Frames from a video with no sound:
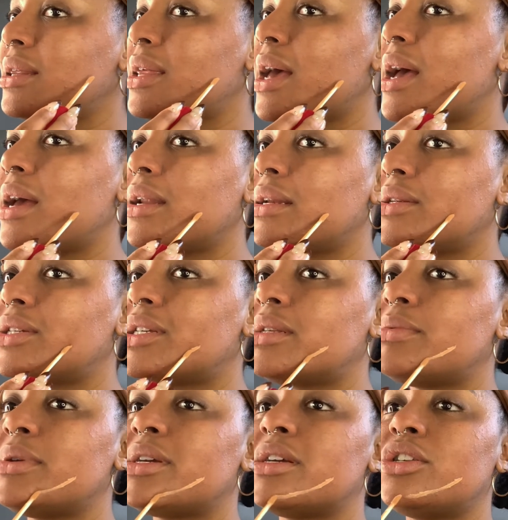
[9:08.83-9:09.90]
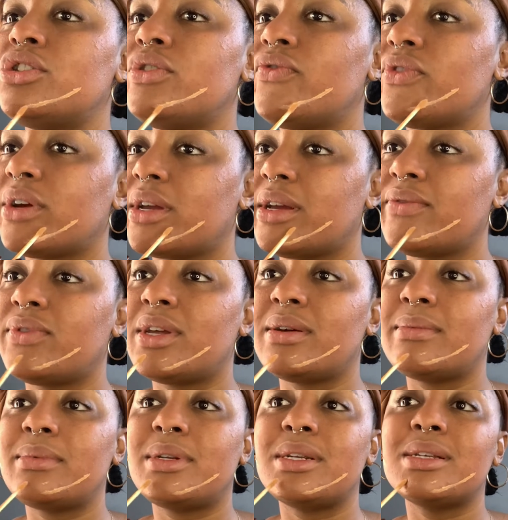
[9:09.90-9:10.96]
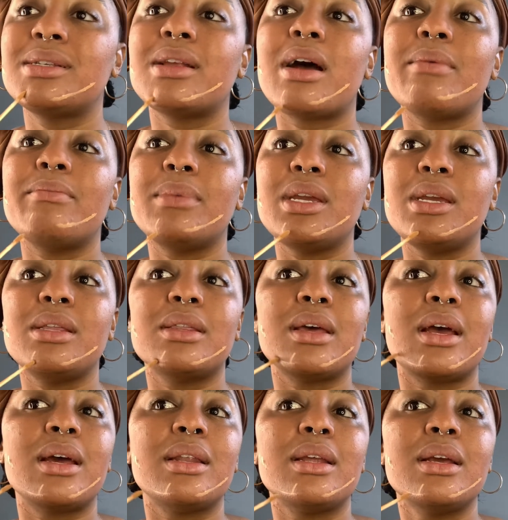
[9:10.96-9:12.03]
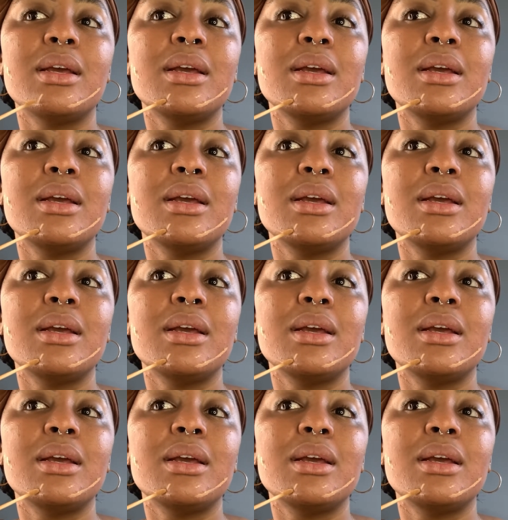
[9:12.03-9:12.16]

that just because you forgive them does not mean that